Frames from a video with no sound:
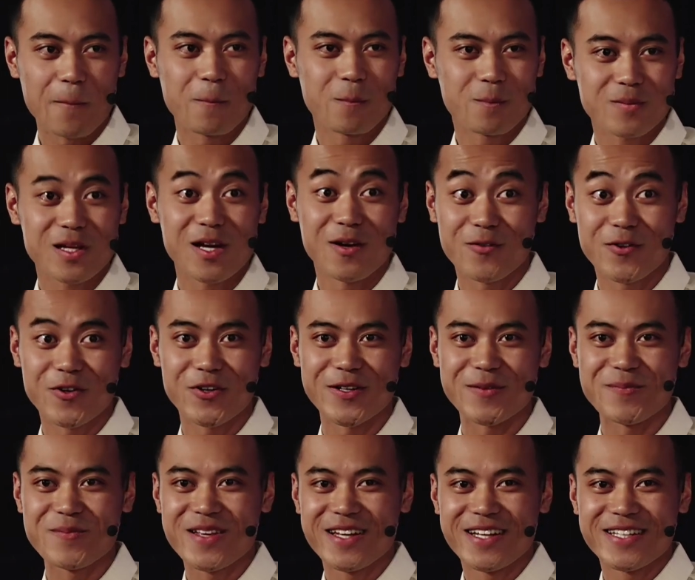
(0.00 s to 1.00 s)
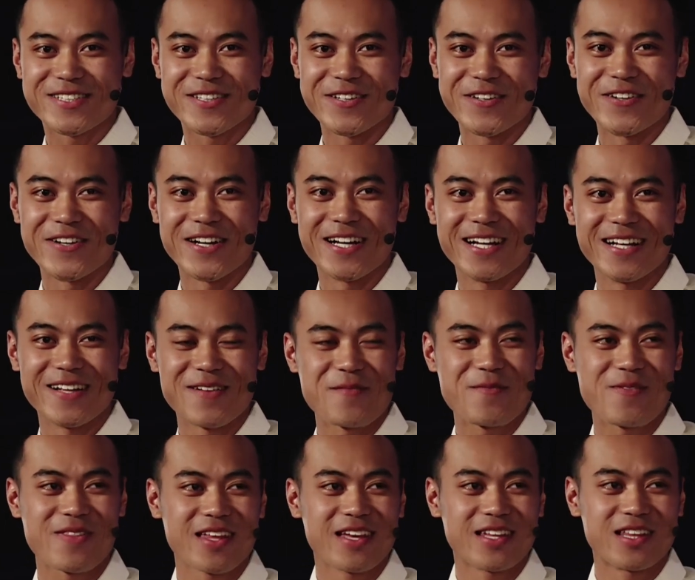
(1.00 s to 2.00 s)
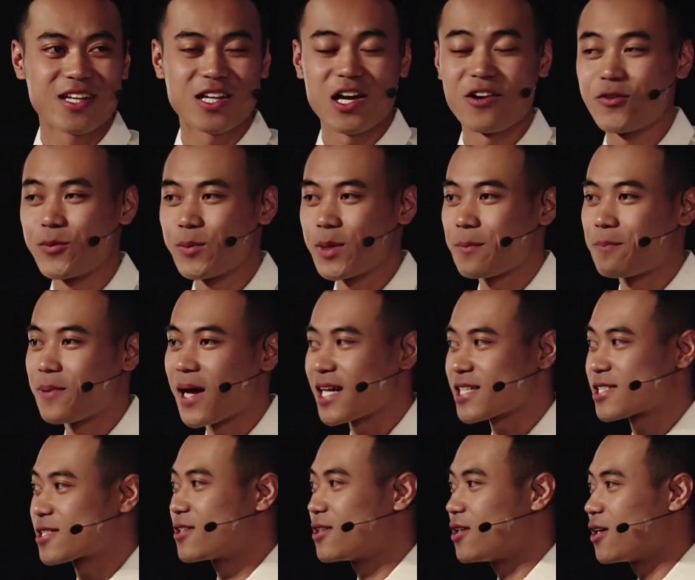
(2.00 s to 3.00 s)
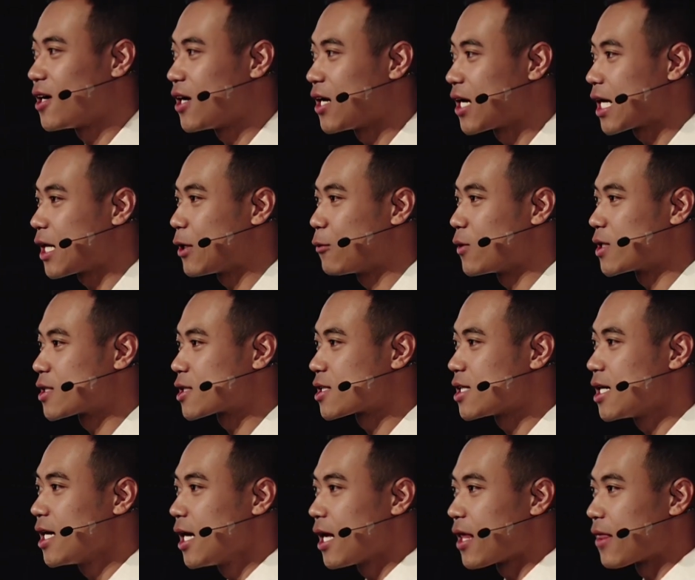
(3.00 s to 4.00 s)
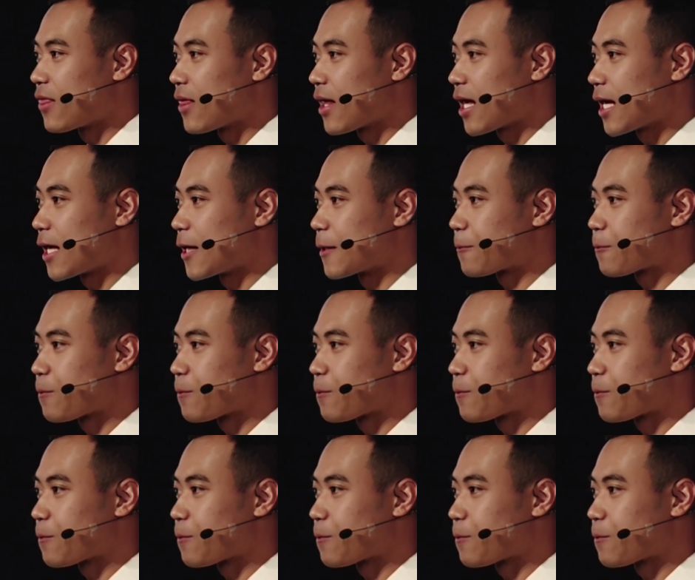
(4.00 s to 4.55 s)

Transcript: Yeah, for real. So the government passed a law in which they